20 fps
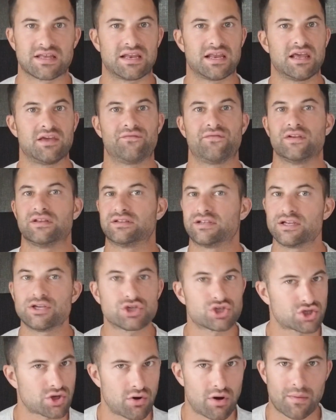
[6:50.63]
if it didn't
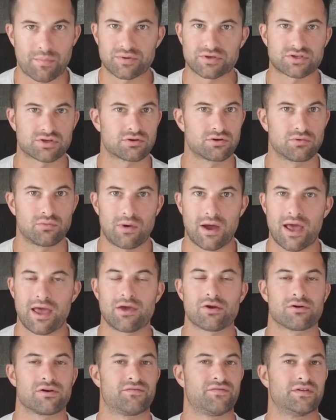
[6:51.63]
show up a certain way or
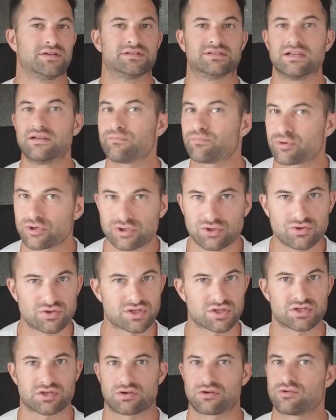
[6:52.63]
if it didn't produce a
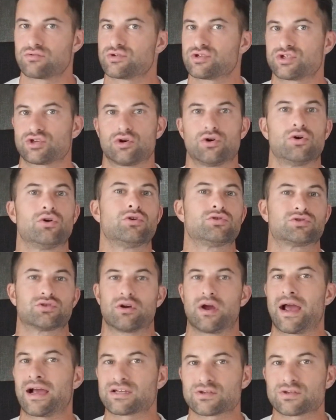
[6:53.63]
certain result or X,